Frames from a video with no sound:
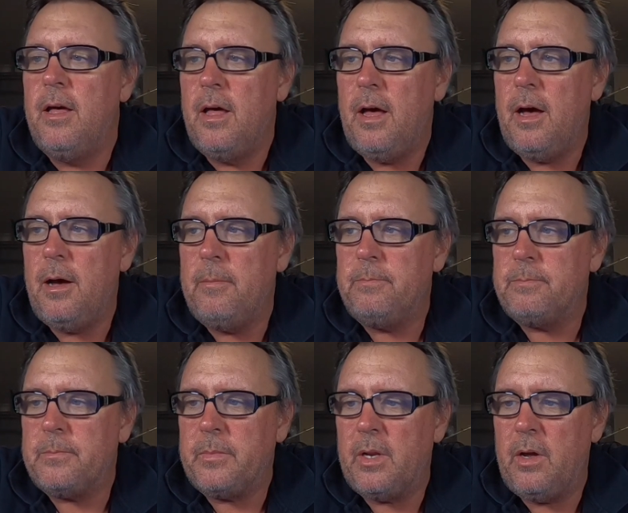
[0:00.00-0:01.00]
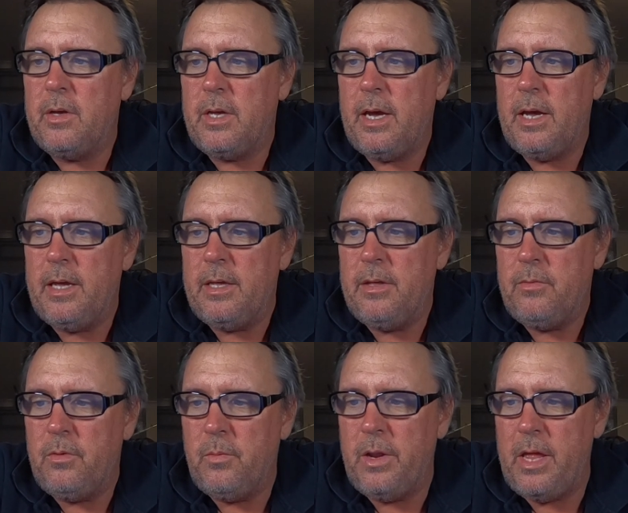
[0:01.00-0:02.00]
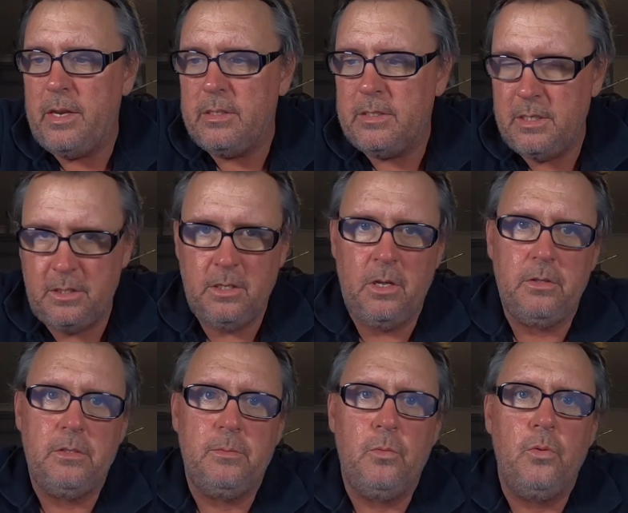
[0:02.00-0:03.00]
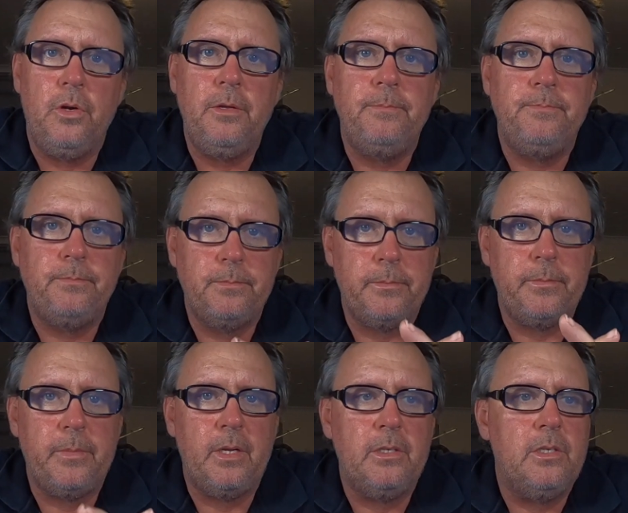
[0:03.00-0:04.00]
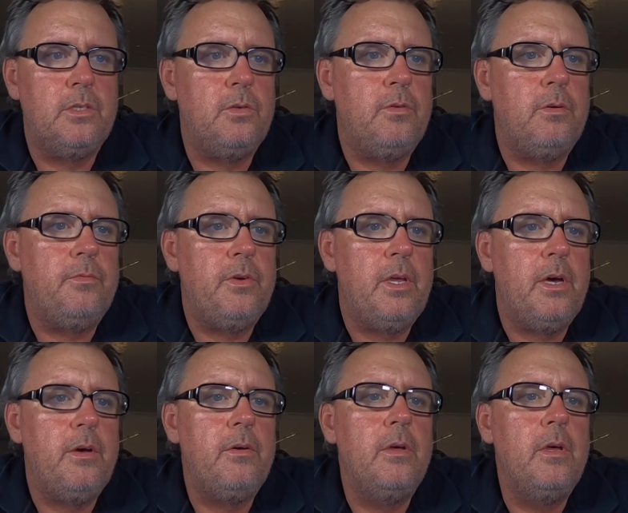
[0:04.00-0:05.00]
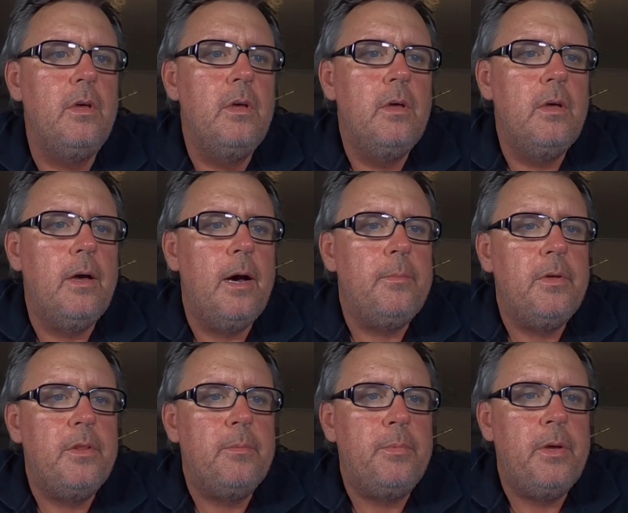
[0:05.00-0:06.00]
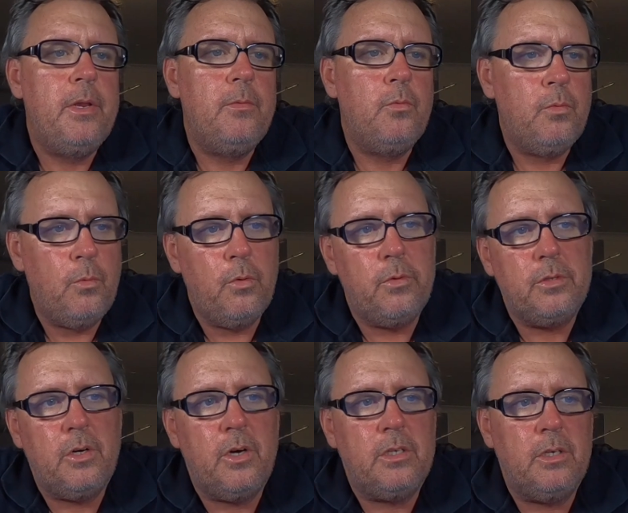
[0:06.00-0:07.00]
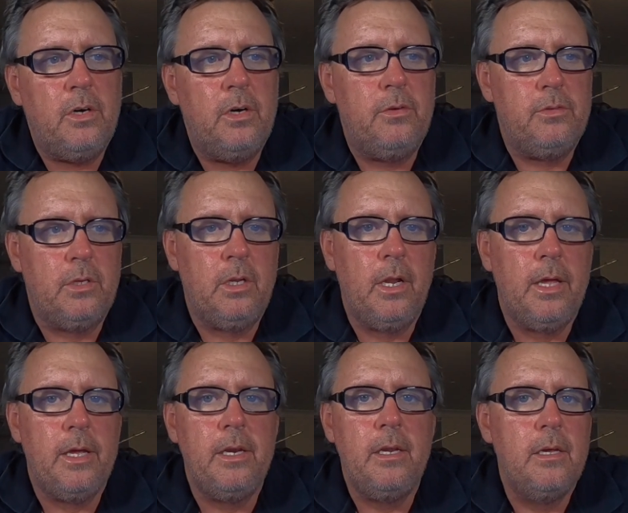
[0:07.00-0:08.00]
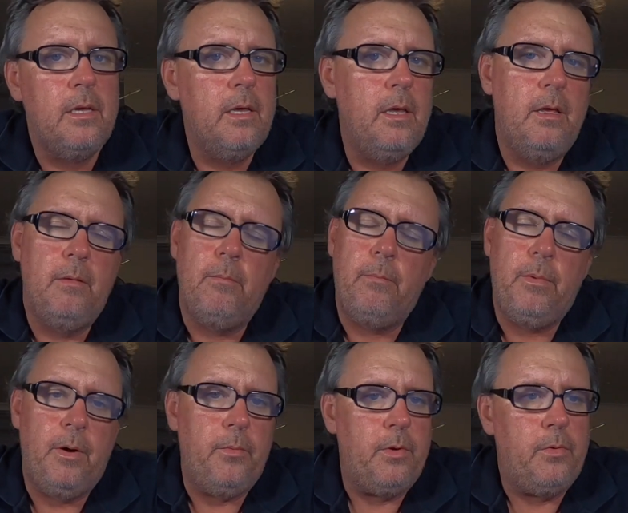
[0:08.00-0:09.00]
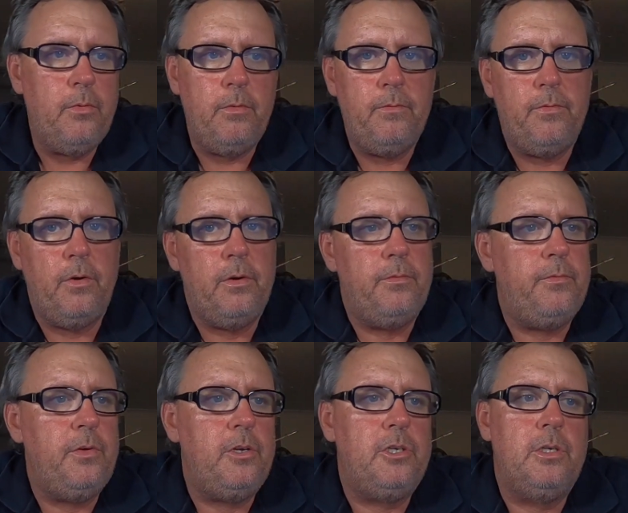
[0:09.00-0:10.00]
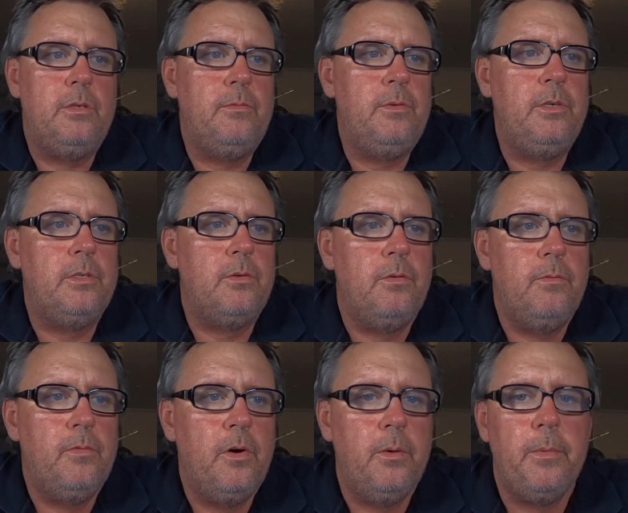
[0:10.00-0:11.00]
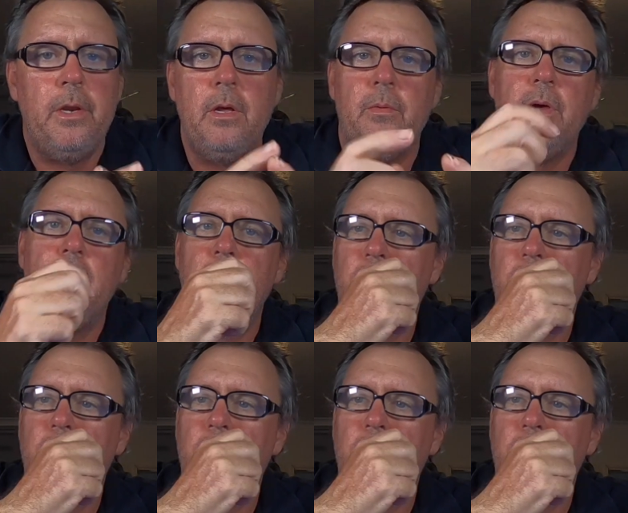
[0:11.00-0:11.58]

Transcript: Okay, we went at 6 o'clock this morning, as you saw in the video, up near the pin. Water was high tide, it was clean, but we couldn't find fish. We just couldn't find them anywhere.